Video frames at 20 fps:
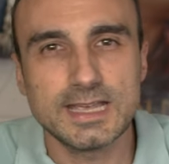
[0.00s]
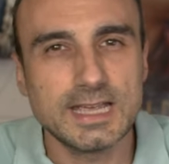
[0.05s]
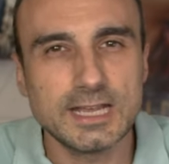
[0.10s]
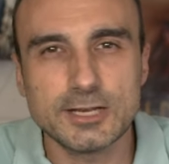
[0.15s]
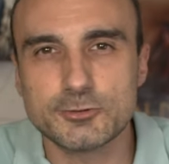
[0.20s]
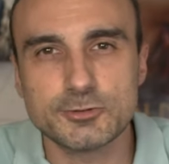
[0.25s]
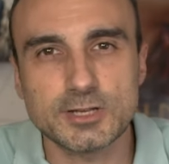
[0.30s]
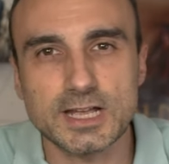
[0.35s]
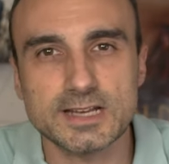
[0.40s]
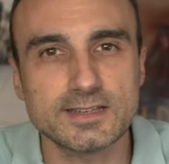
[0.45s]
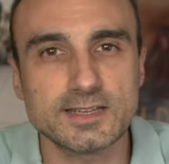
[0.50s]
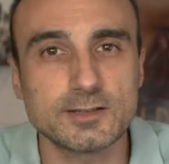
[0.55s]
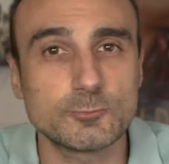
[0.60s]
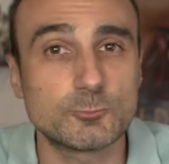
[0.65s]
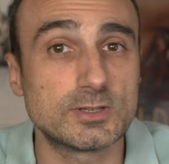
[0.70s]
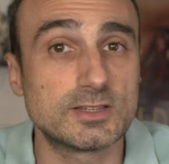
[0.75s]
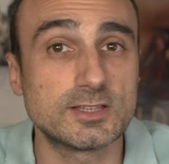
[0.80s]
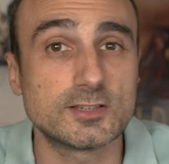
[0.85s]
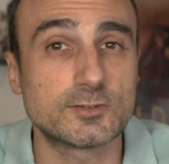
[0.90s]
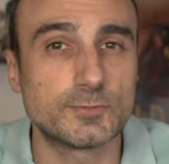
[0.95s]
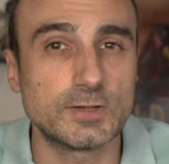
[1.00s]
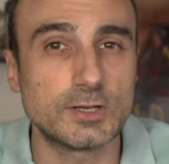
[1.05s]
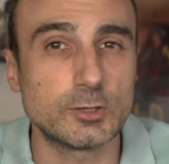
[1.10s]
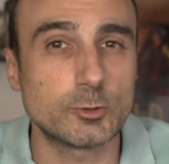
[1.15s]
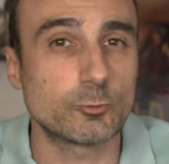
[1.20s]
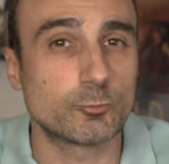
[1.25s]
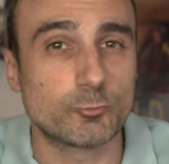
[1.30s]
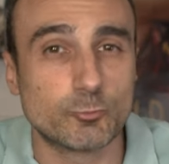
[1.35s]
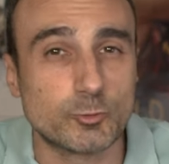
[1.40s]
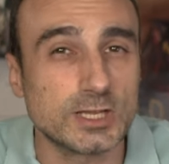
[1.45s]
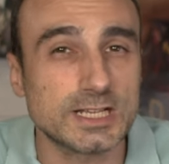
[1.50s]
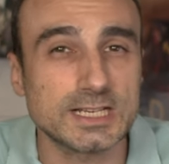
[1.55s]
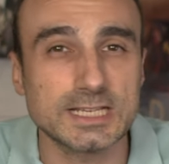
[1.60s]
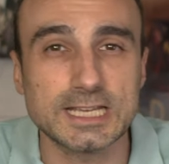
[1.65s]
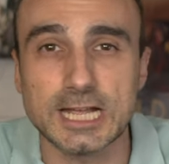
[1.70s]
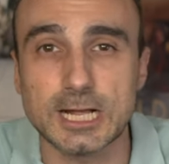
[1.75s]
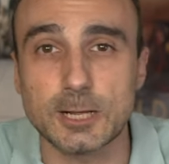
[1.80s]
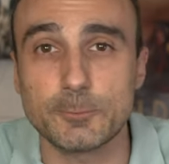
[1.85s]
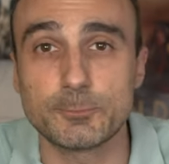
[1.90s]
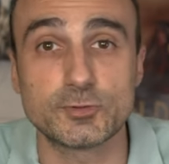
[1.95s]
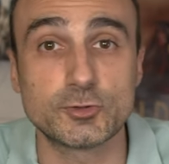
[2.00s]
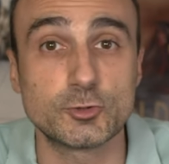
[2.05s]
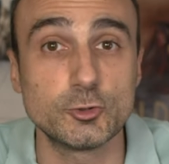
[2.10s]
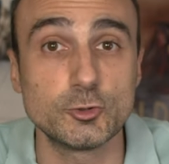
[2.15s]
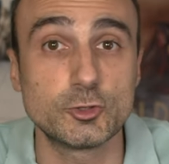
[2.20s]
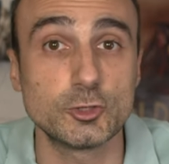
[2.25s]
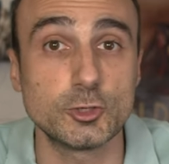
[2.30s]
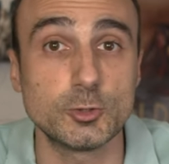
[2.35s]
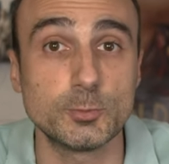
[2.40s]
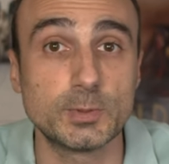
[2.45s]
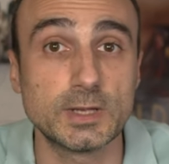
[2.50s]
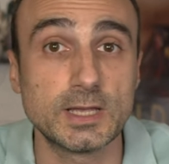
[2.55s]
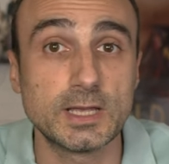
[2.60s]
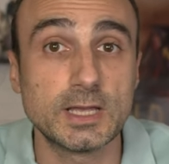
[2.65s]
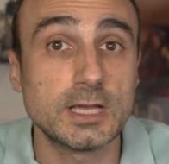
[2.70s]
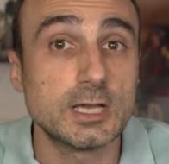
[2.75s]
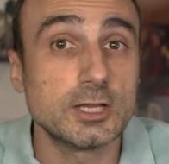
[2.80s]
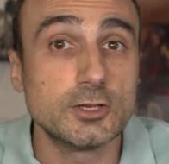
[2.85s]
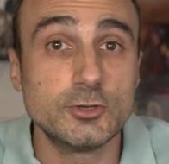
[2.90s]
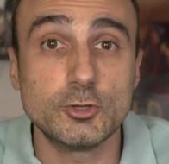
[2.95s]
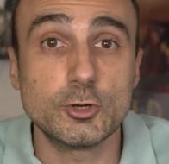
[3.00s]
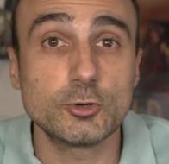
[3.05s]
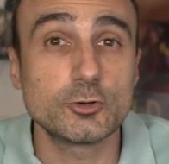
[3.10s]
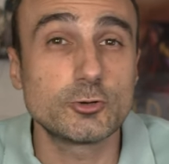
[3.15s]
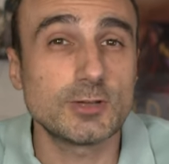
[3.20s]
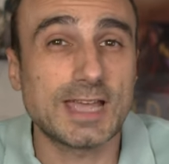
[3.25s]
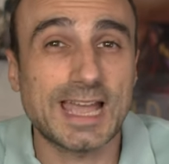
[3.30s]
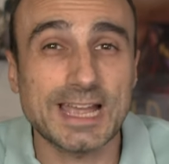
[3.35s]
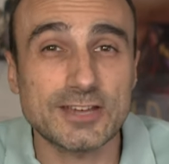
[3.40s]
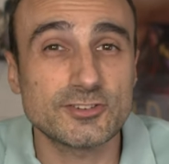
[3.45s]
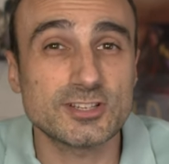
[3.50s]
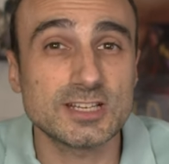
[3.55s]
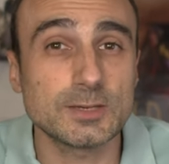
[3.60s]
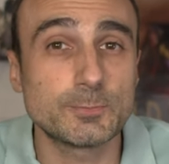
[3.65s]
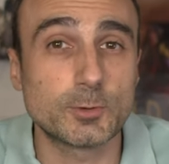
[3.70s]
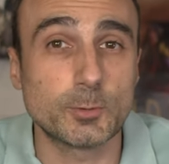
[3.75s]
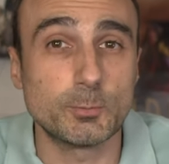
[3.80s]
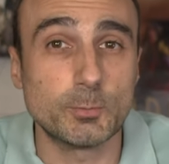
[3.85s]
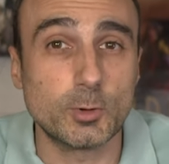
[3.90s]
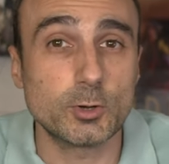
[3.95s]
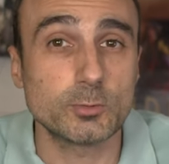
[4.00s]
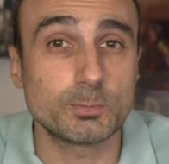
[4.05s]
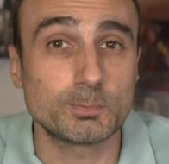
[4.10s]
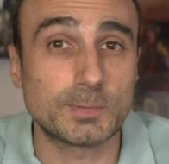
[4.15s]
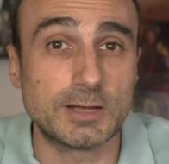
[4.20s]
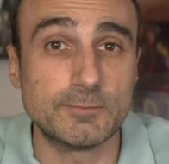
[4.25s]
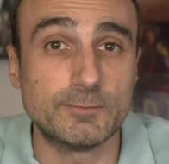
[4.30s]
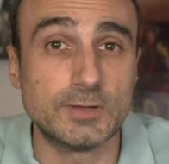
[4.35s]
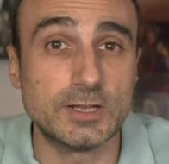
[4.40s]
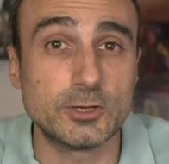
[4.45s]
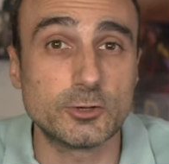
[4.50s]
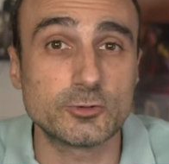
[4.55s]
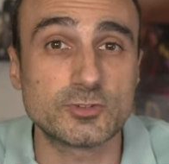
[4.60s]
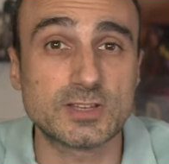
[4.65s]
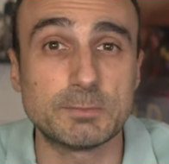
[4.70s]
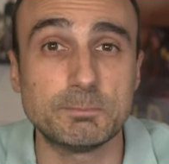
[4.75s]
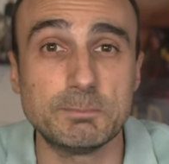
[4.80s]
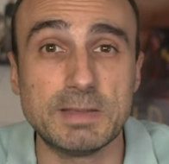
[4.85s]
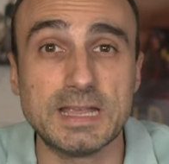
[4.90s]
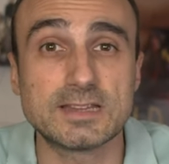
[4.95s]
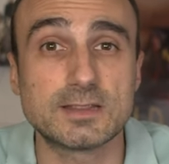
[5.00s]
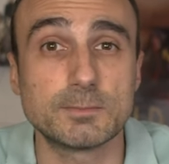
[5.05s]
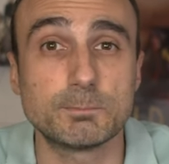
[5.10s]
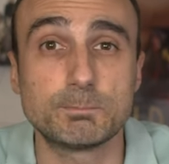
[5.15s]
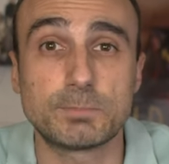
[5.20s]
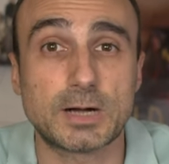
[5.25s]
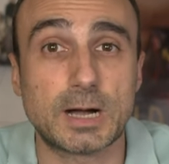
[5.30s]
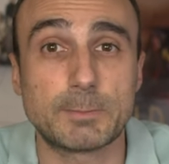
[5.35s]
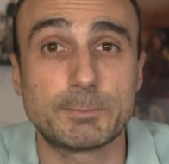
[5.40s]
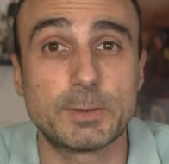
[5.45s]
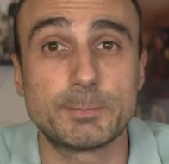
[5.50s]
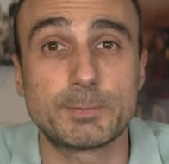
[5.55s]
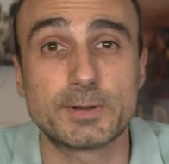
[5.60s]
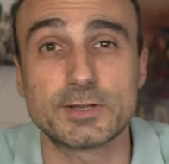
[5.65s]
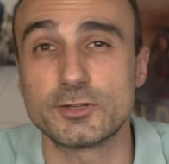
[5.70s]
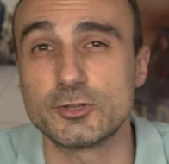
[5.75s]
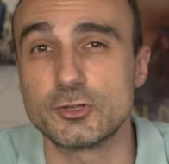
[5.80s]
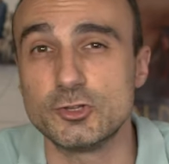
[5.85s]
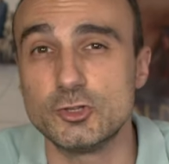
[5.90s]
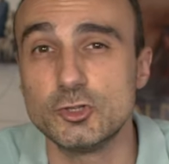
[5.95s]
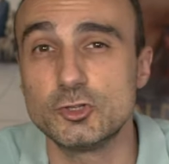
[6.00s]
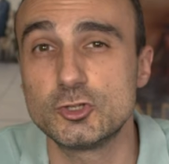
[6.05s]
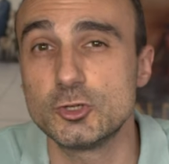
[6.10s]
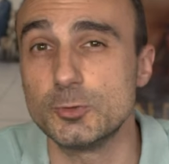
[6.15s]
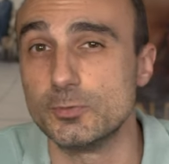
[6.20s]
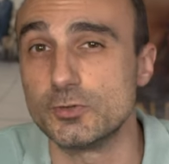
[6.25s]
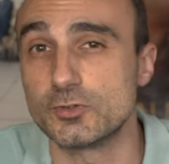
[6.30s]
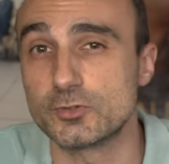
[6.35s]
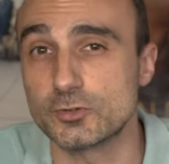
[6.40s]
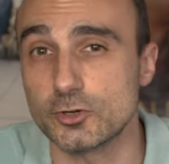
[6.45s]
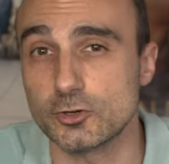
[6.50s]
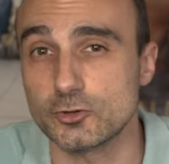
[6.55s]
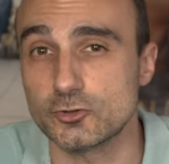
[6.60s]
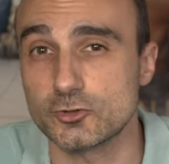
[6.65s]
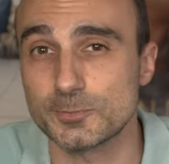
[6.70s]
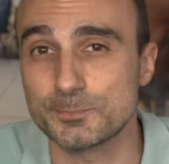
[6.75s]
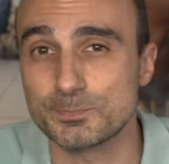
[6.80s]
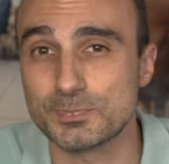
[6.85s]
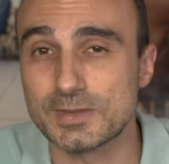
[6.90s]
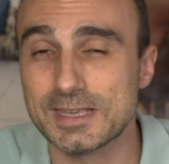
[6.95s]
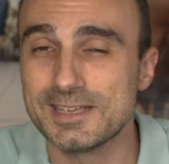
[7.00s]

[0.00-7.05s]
Interacting with this video really helps YouTube know to actually promote my videos and make them pop up on the YouTube search.